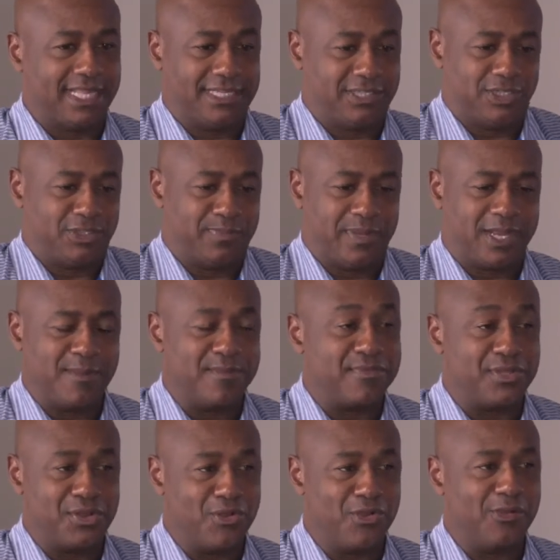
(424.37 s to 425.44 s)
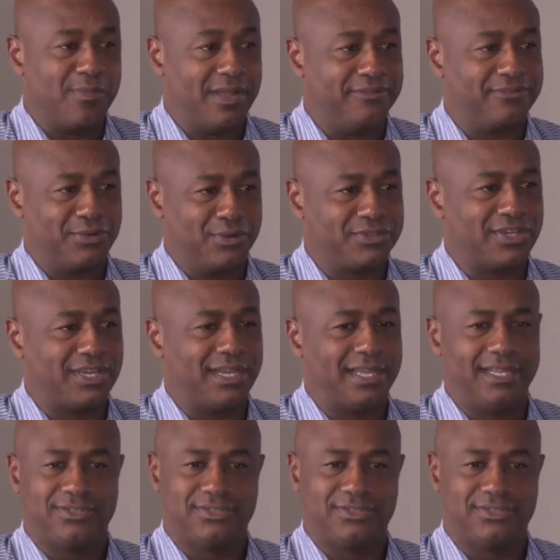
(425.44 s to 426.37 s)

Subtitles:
That's just become the norm, unfortunately.